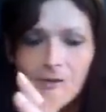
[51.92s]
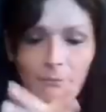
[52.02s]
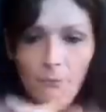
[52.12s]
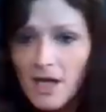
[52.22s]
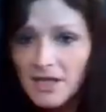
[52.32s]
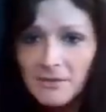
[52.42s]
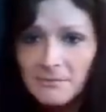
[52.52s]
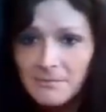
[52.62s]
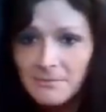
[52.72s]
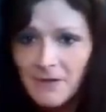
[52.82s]
Wash
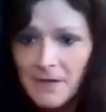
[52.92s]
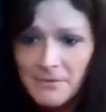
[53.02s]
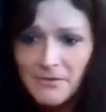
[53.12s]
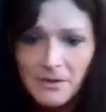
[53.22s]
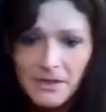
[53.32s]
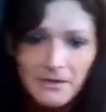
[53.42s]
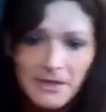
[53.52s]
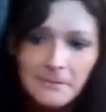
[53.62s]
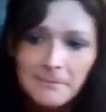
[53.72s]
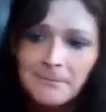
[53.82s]
them right before you do
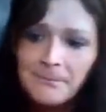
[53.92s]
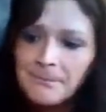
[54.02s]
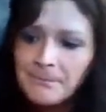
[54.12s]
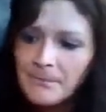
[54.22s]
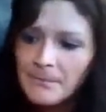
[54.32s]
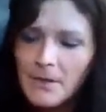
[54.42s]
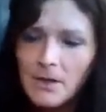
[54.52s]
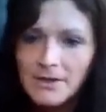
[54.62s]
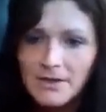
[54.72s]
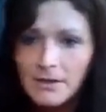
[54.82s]
it.
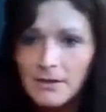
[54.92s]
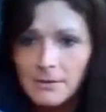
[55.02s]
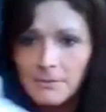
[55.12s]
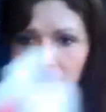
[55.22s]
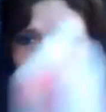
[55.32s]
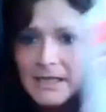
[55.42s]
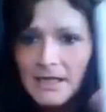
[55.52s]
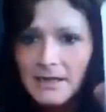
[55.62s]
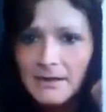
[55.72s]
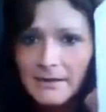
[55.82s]
Also, you
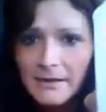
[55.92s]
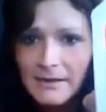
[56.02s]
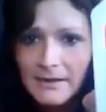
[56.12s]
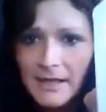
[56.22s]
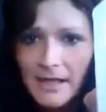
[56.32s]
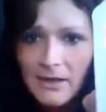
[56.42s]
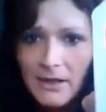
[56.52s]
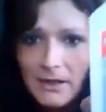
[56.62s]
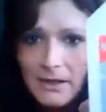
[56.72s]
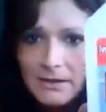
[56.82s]
need
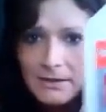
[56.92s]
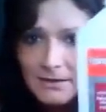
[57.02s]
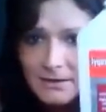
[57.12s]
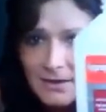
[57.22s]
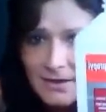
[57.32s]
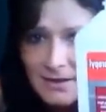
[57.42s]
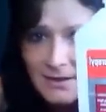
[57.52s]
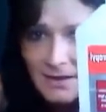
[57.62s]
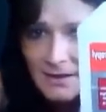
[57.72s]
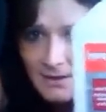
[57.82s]
alcohol. This is
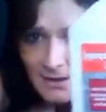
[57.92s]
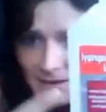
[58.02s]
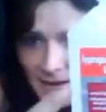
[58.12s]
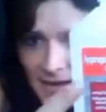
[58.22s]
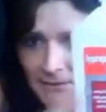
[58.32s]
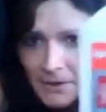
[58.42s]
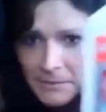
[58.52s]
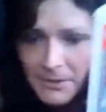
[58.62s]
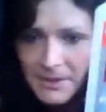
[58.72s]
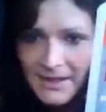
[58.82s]

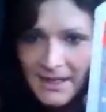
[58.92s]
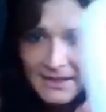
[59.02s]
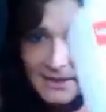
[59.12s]
91%.